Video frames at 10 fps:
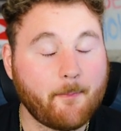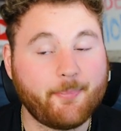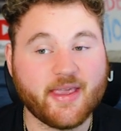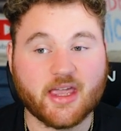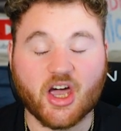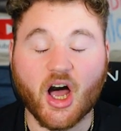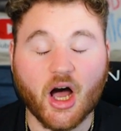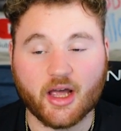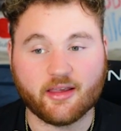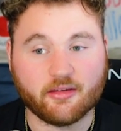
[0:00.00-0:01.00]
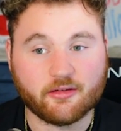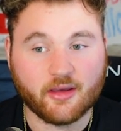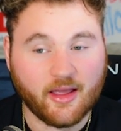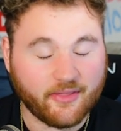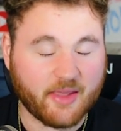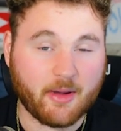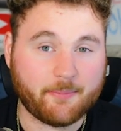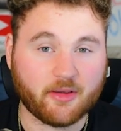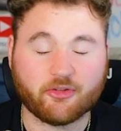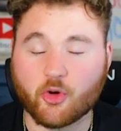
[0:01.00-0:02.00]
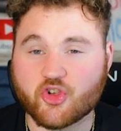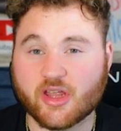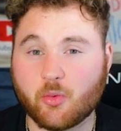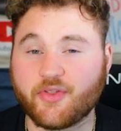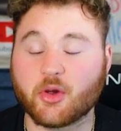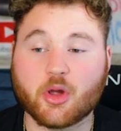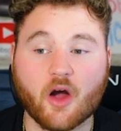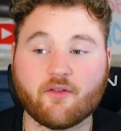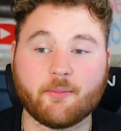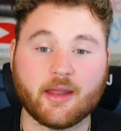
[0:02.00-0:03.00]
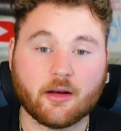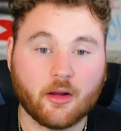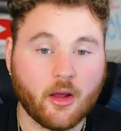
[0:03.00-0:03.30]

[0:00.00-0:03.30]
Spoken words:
because they might be associated with the government.